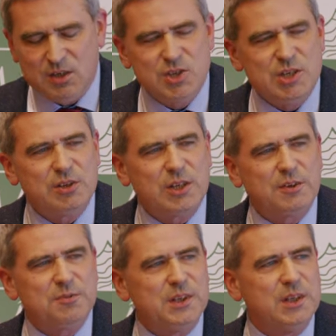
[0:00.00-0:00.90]

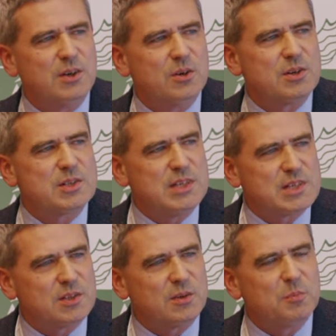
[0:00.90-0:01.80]
geography, or
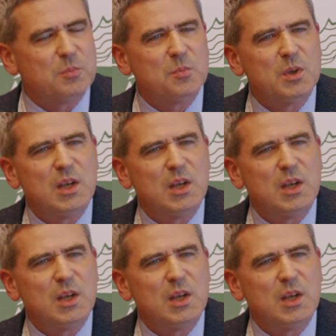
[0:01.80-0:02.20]
system.